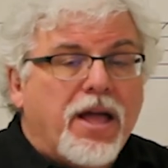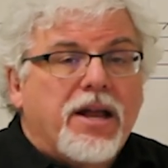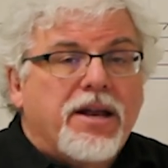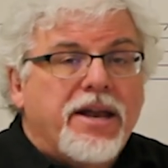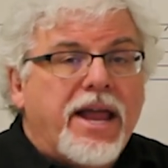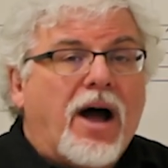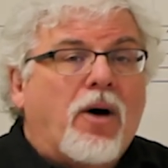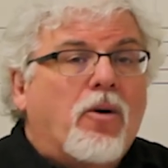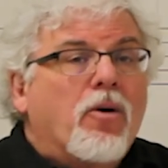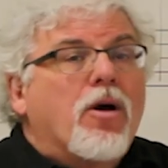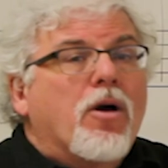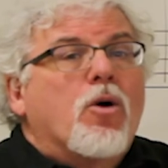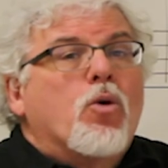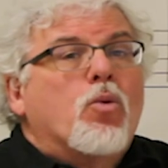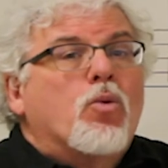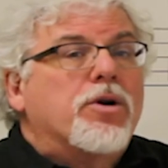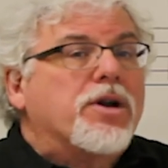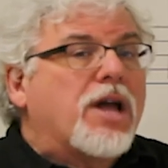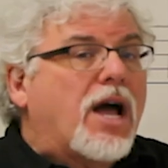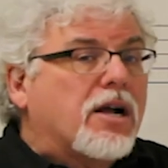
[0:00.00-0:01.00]
Now,
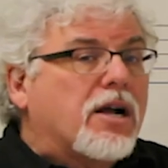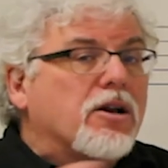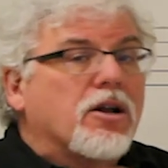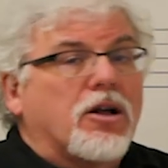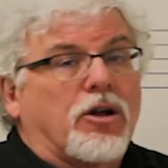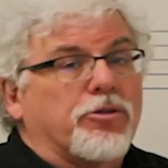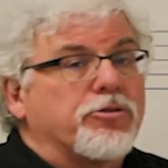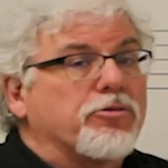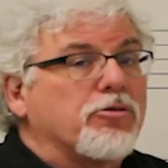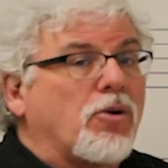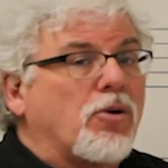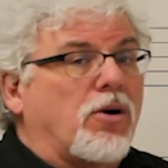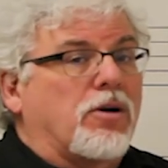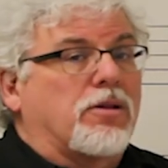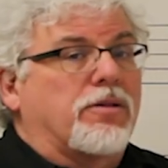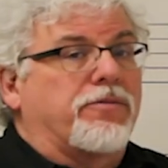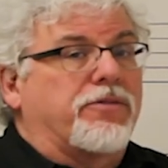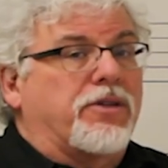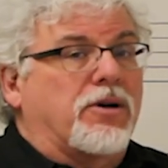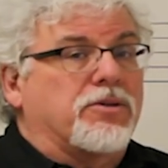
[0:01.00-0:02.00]
we're not going to go through
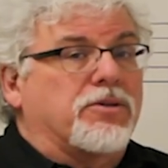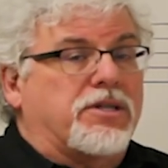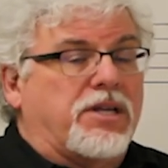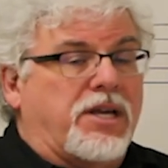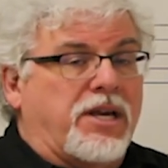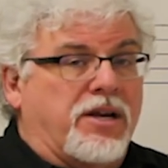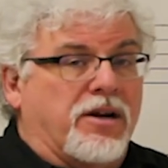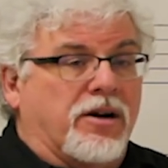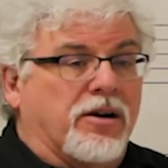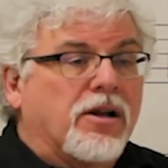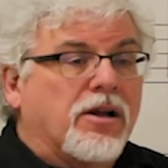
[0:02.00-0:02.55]
all of those here.